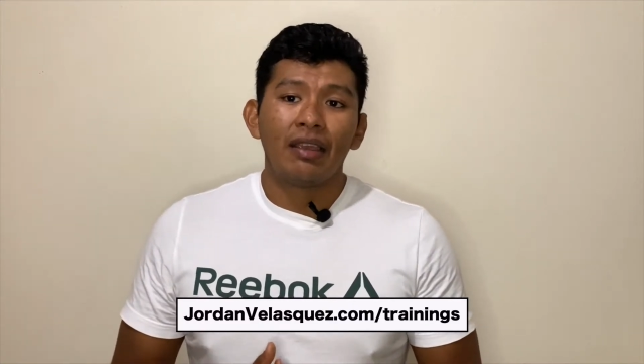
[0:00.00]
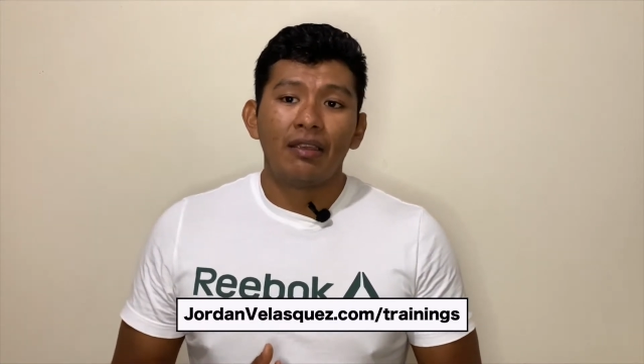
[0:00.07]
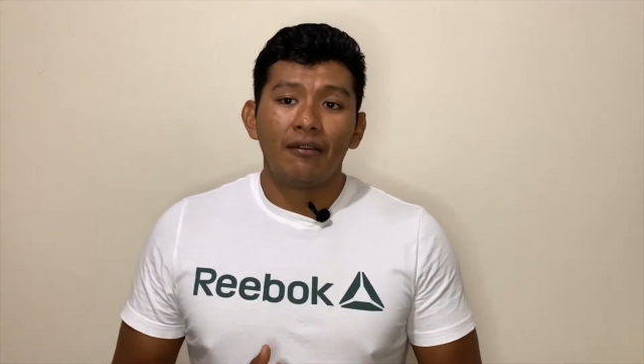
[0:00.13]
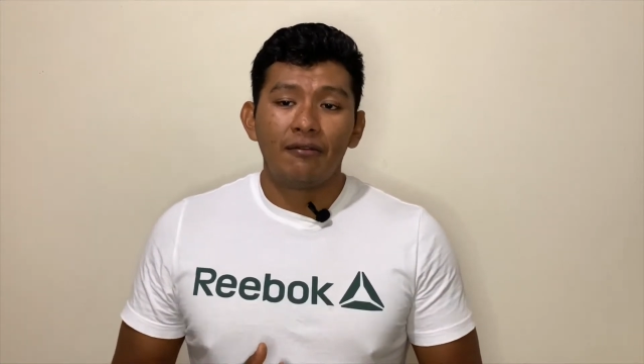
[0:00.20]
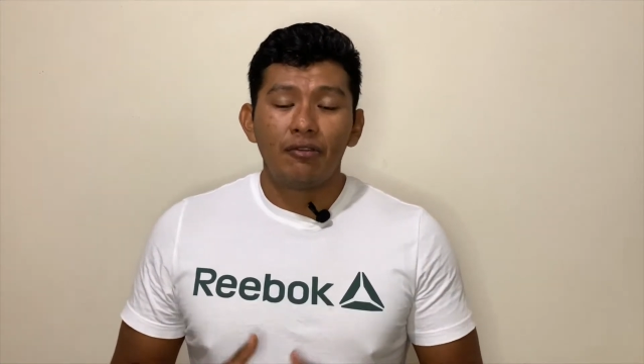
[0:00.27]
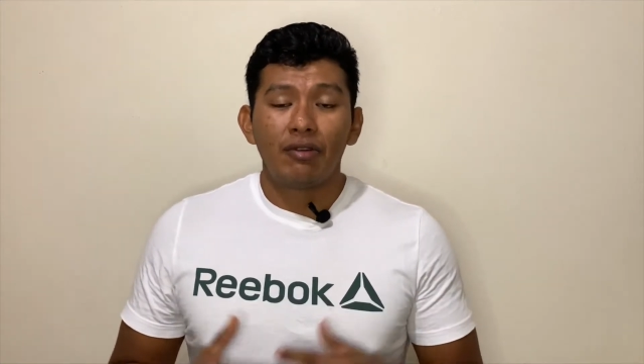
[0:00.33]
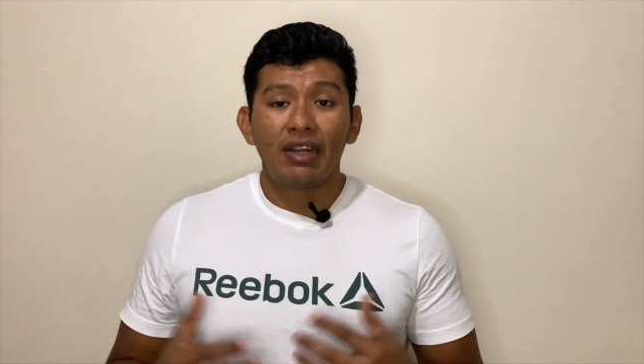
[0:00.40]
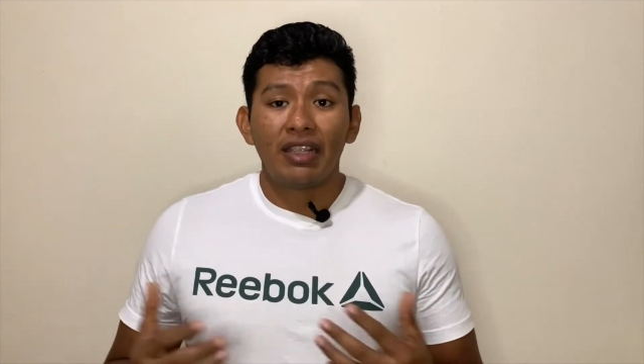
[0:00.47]

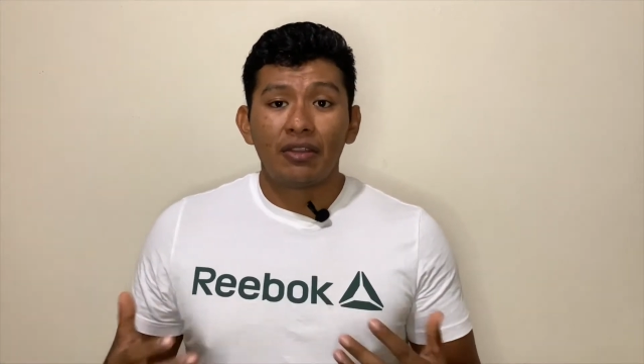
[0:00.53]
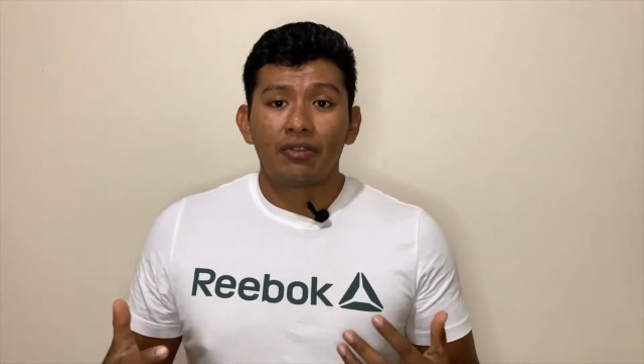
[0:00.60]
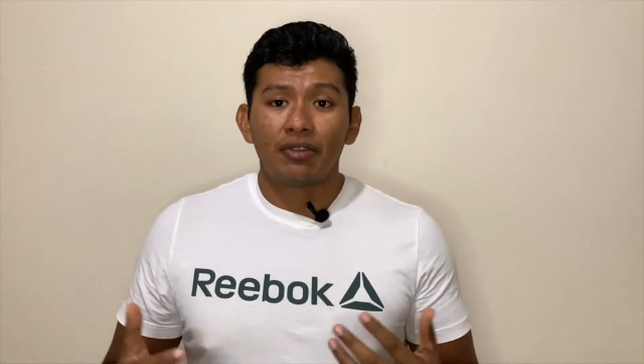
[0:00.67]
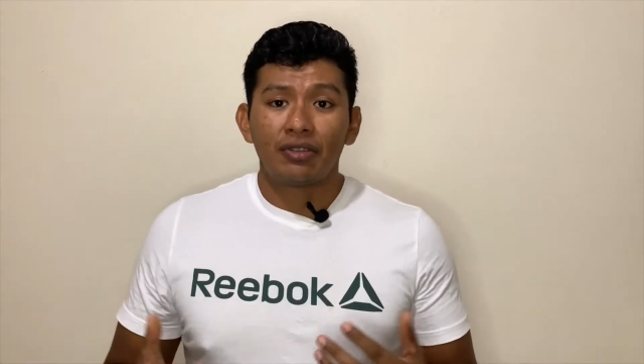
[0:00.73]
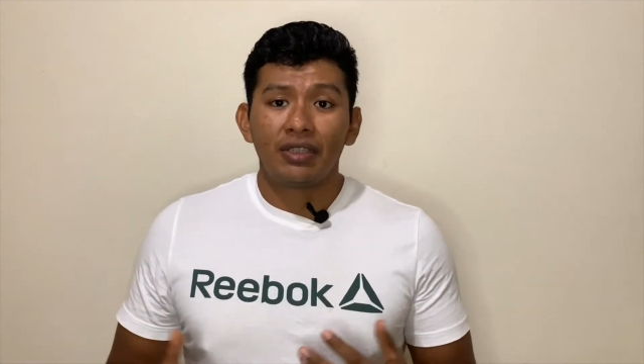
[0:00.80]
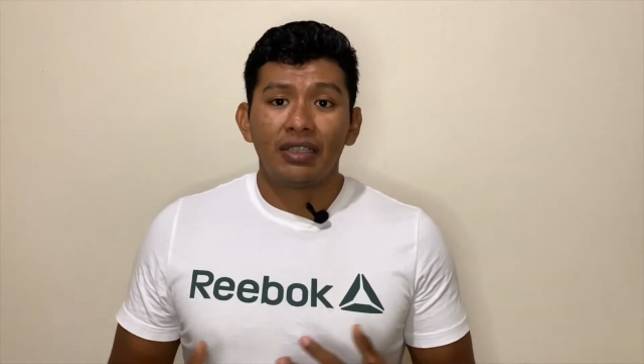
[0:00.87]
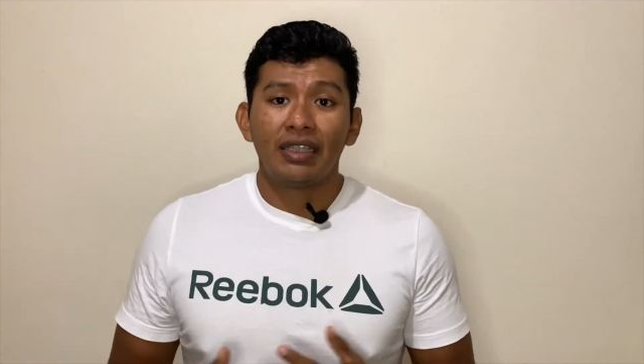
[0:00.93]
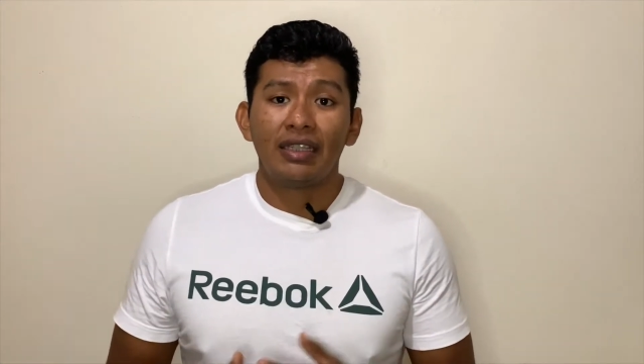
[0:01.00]
if you are
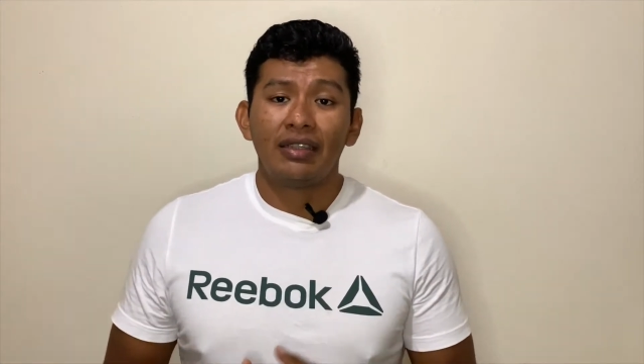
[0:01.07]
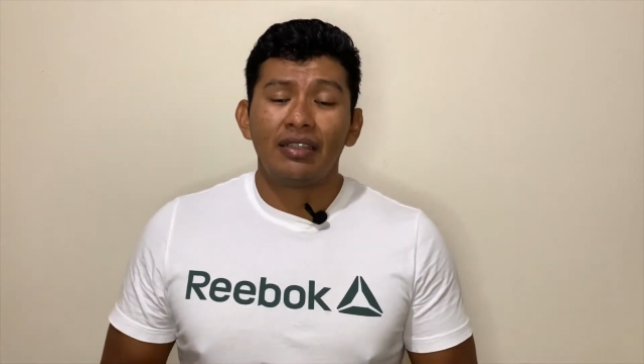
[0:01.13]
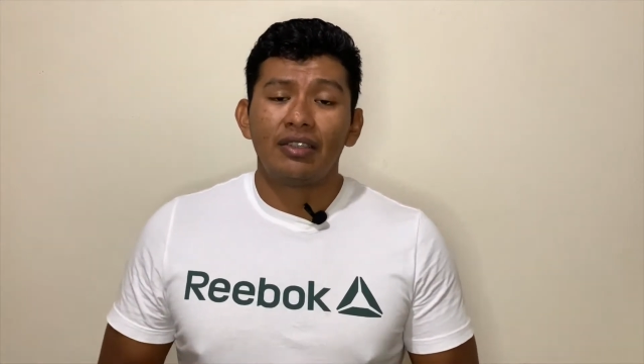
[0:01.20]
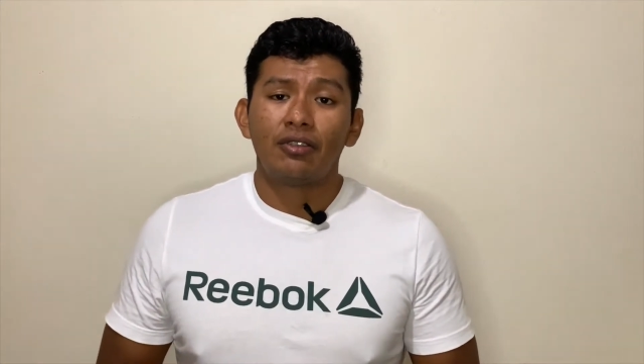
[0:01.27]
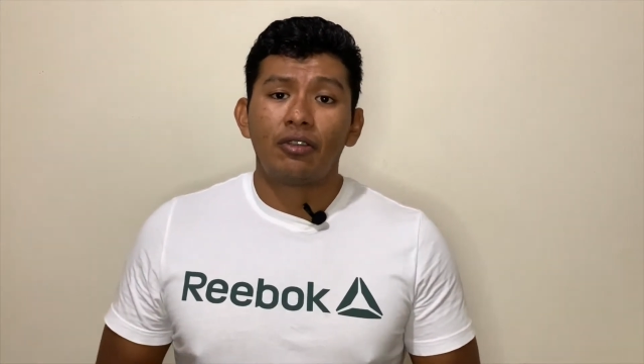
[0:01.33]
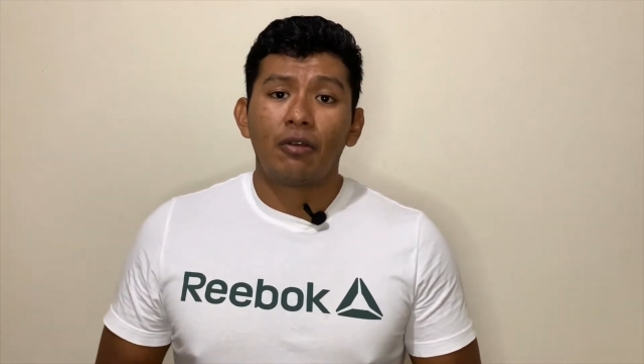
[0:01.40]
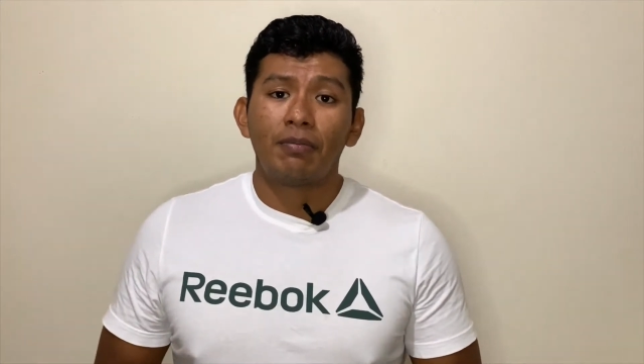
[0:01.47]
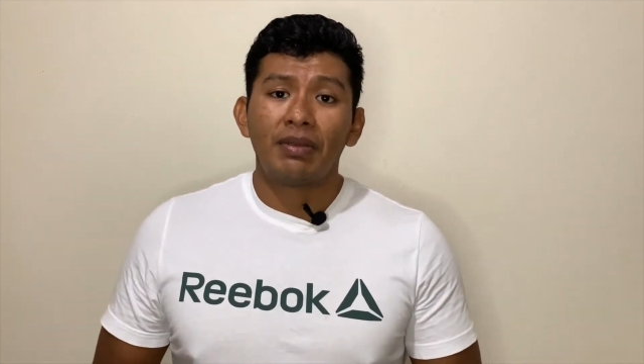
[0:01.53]
interested in these
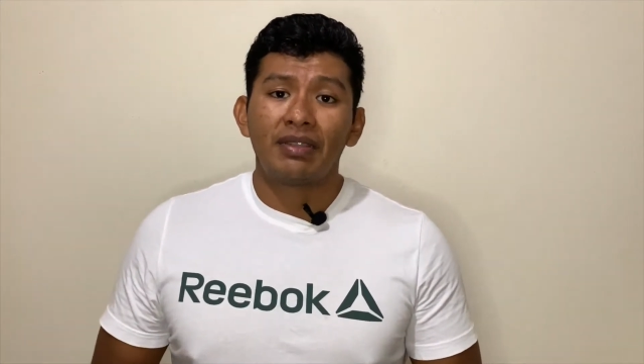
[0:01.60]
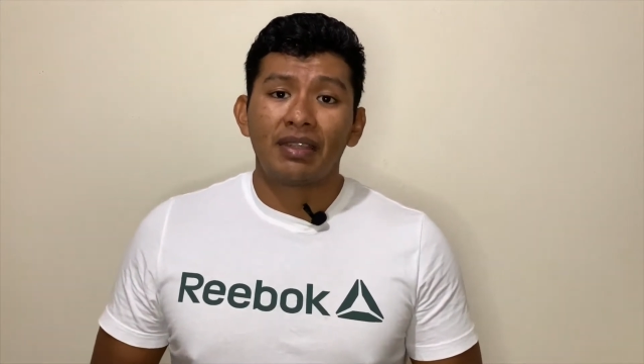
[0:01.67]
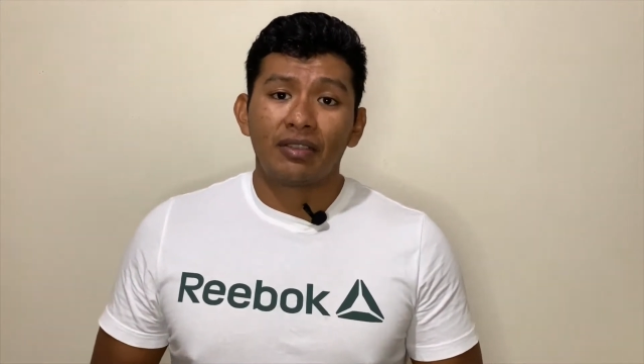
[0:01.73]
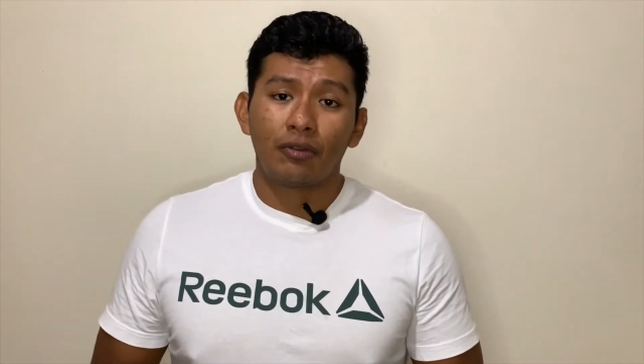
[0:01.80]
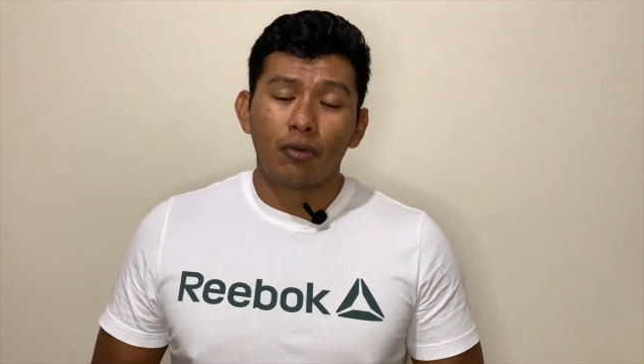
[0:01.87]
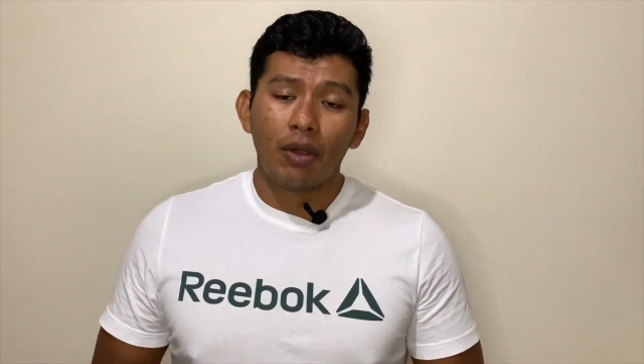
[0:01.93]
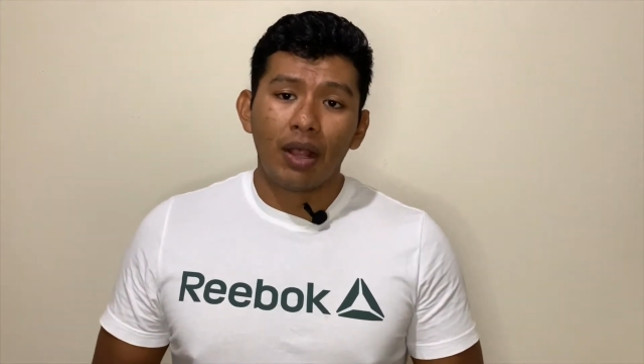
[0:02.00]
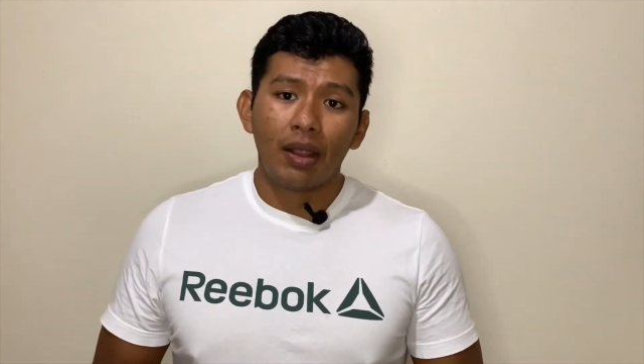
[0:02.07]
topics
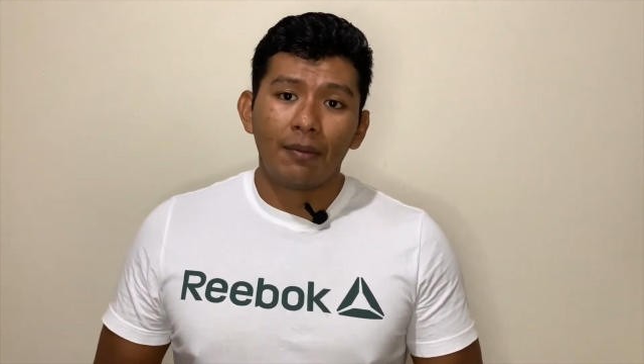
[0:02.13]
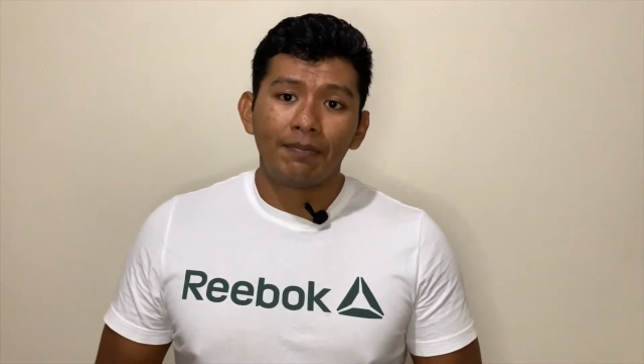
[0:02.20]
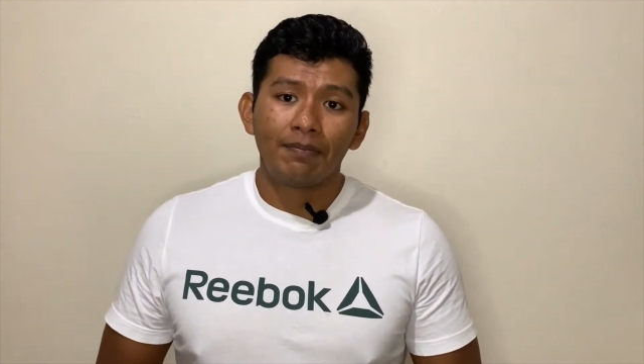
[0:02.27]
as well.